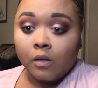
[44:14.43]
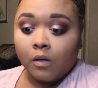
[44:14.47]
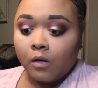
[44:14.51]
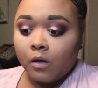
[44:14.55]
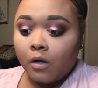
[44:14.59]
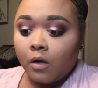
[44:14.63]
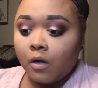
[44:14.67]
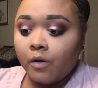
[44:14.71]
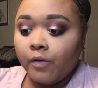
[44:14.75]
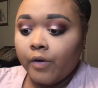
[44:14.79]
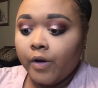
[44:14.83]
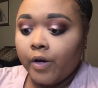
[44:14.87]

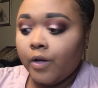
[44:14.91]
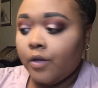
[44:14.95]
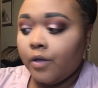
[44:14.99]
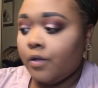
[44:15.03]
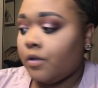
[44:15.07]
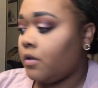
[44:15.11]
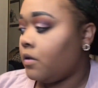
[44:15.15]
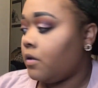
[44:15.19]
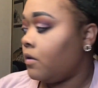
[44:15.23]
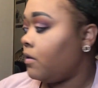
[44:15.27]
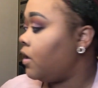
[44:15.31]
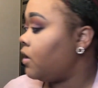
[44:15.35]
Alright,
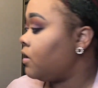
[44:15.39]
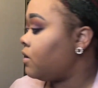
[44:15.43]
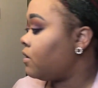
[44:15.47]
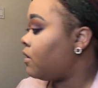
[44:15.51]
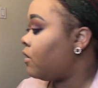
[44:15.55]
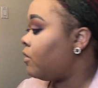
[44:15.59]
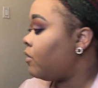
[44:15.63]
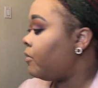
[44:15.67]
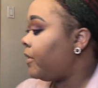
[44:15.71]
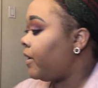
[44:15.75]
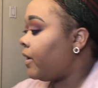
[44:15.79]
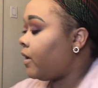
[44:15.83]
so let's go
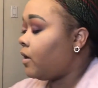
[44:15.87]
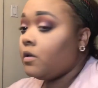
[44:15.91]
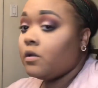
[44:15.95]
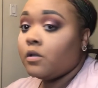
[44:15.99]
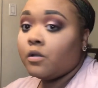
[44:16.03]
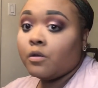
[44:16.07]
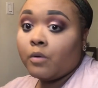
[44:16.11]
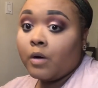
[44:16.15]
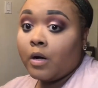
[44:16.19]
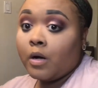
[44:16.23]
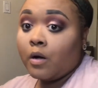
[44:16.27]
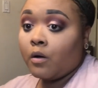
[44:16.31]
back into
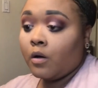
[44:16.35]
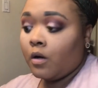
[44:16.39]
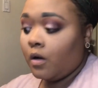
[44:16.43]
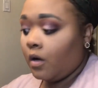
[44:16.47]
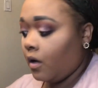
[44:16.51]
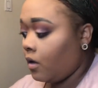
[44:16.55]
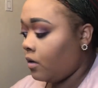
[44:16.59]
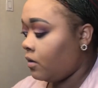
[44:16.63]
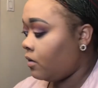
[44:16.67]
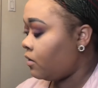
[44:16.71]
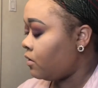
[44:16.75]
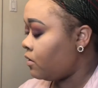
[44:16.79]
our
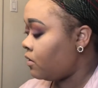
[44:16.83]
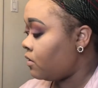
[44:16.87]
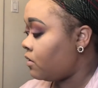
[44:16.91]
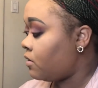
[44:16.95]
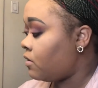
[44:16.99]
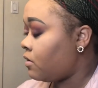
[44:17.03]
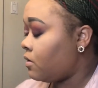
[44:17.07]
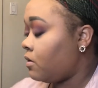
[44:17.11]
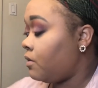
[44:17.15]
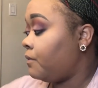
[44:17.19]
colors.